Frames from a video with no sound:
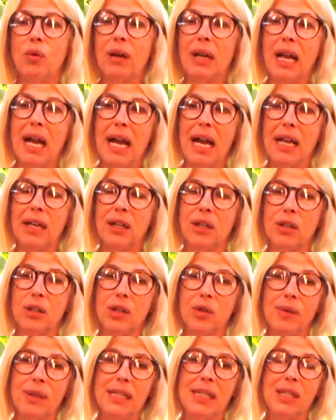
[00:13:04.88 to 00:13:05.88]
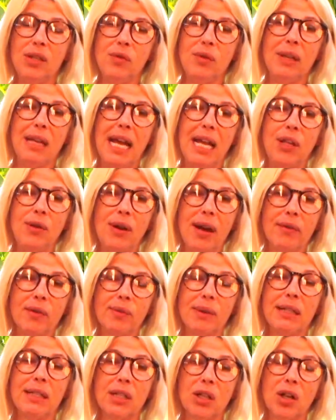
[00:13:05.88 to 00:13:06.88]
want to hire Luis you, and you have a
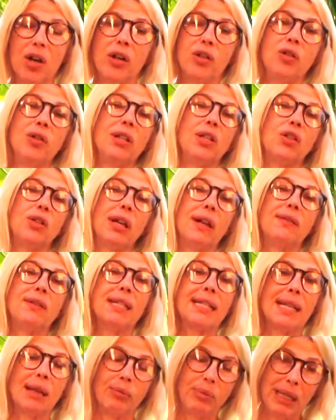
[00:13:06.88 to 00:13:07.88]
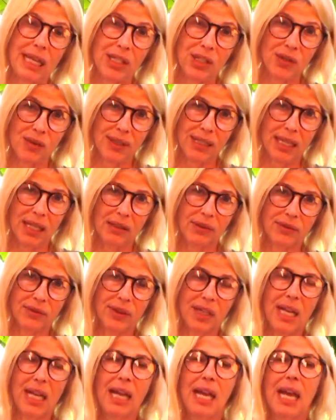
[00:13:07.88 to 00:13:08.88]
rental car, you can drive to San Blas yourself,
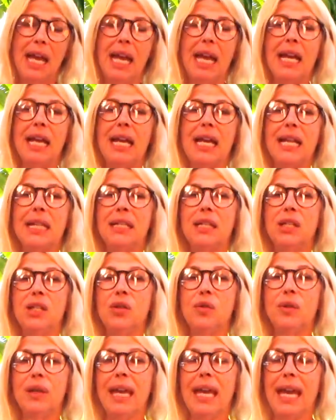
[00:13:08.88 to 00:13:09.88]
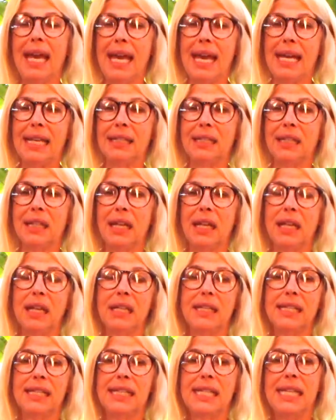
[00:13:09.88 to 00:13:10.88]
and you can
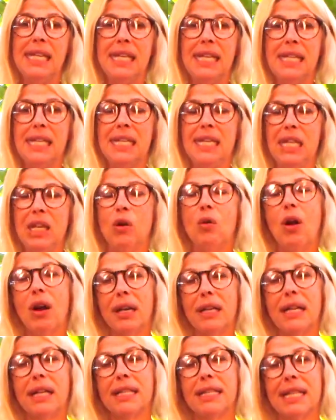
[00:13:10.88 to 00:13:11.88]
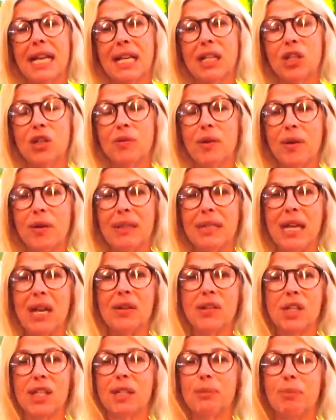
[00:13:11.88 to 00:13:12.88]
see the crocodile sanctuary there.
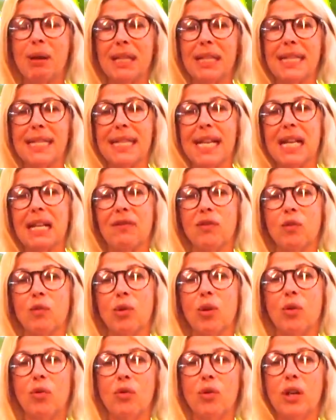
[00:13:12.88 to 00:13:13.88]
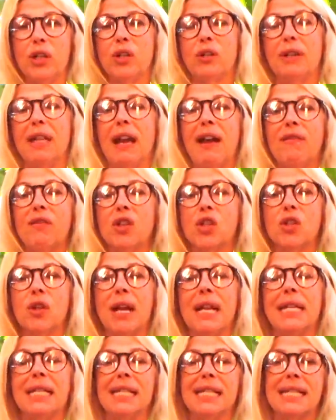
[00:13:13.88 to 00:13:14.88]
It's just by the side of the road on your left as you're
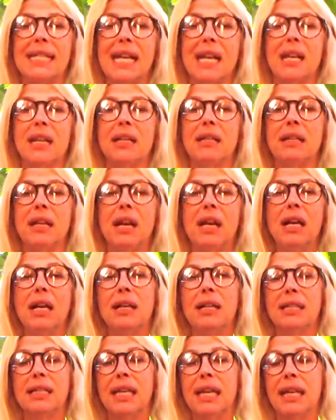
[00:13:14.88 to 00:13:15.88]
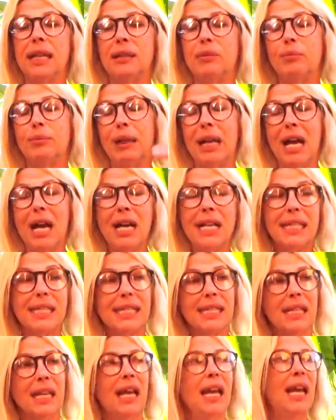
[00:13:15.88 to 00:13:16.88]
heading to San, San
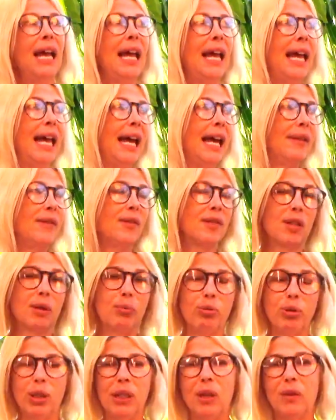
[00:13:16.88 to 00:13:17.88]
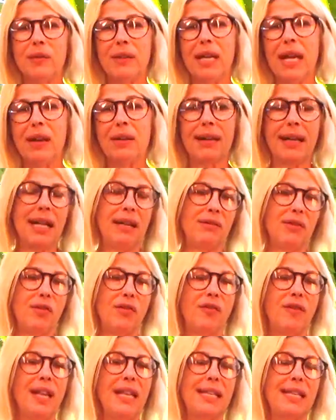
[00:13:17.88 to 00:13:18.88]
Blas, and there's a pullout there and kind of
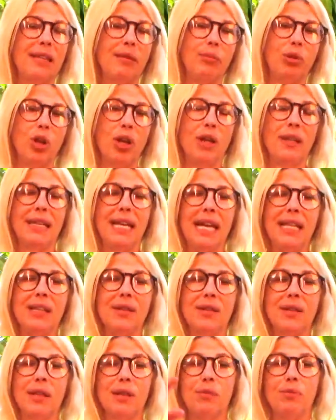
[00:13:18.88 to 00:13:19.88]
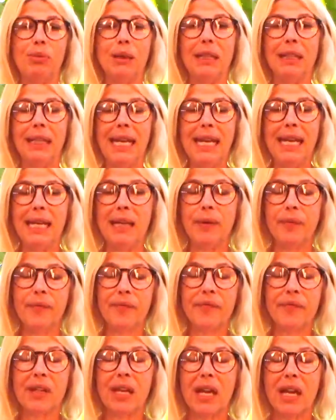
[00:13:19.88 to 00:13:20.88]
a fence, and beyond that there's this big lake,
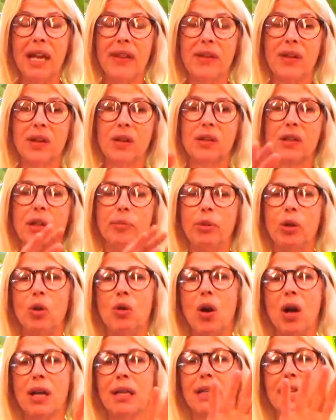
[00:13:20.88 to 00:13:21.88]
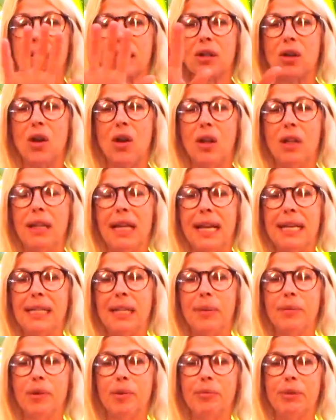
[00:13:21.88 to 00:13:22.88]
and the, there'll be crocodiles all lined
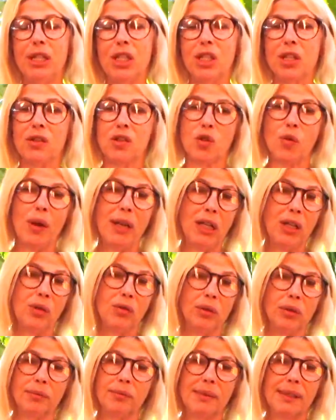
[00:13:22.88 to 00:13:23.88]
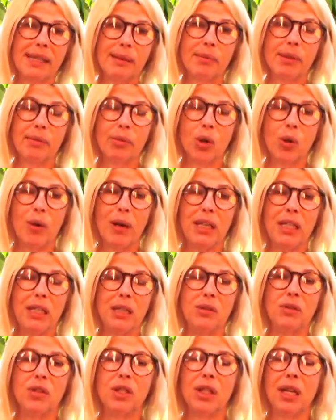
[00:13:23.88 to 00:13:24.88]
up the beach. So it's quite cool. Some of them are quite
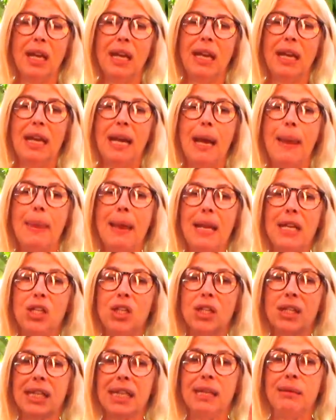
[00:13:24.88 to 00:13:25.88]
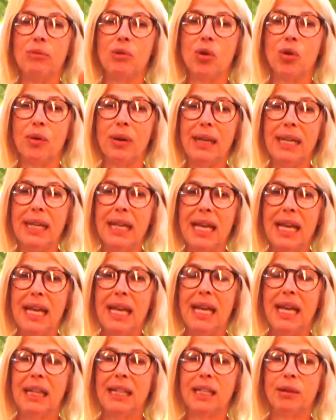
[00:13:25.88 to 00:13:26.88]
huge. And then just keep going
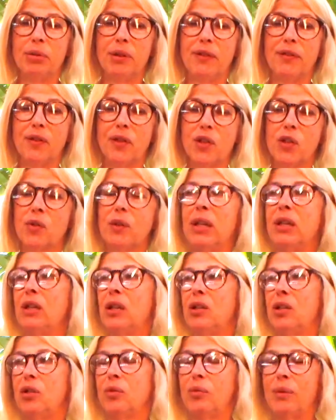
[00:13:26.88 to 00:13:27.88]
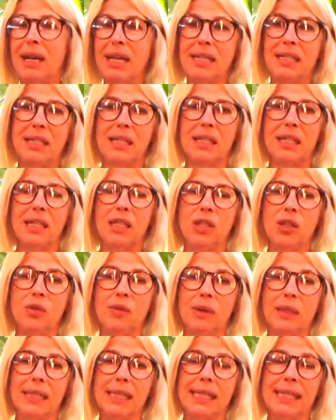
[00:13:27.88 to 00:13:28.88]
a little bit further, and on your right you
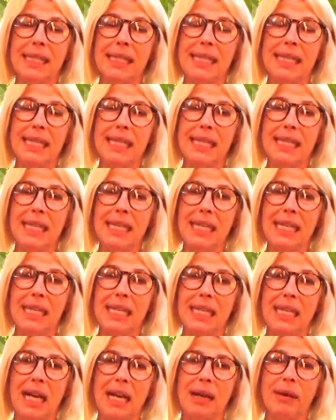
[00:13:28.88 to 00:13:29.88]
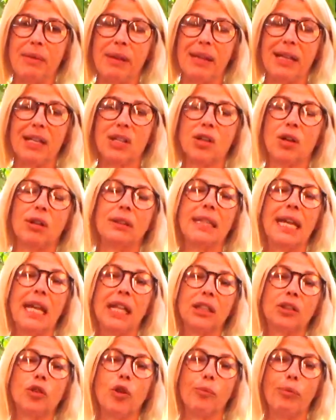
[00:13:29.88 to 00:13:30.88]
will see the, um, I think it's called
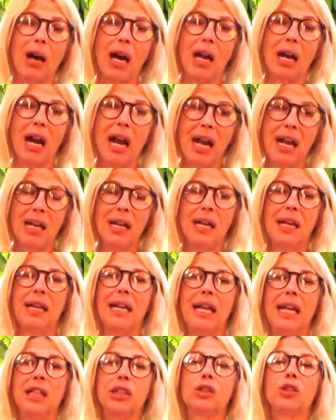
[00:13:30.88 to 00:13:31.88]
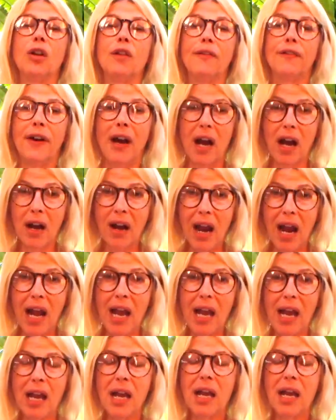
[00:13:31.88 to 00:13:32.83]
El Tobara, El Tobara,